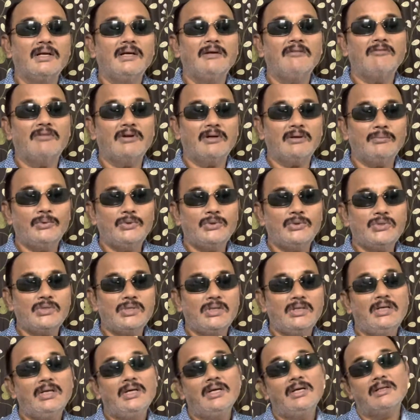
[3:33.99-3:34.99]
For which
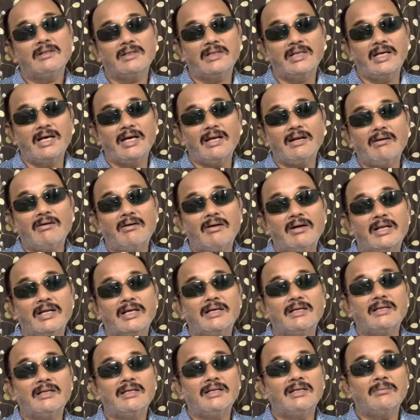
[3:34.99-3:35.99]
they are not
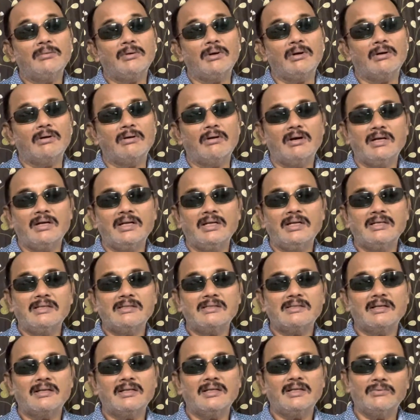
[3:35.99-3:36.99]
agreeable, not
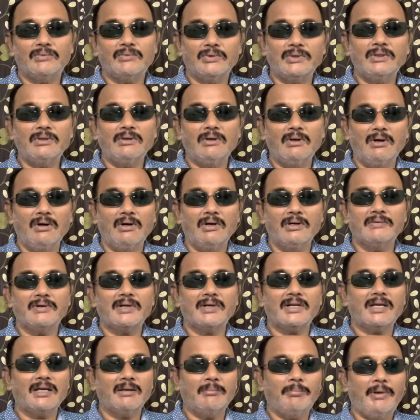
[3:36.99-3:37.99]
necessary. We know your
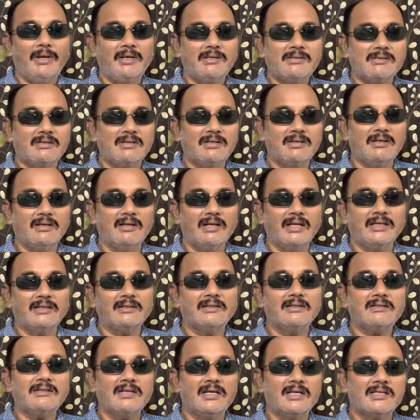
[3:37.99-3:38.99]
capacity, like that
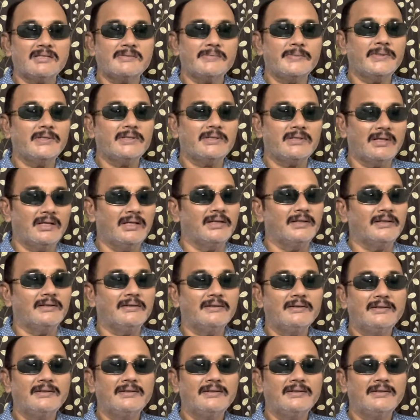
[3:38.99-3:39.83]
she has been telling.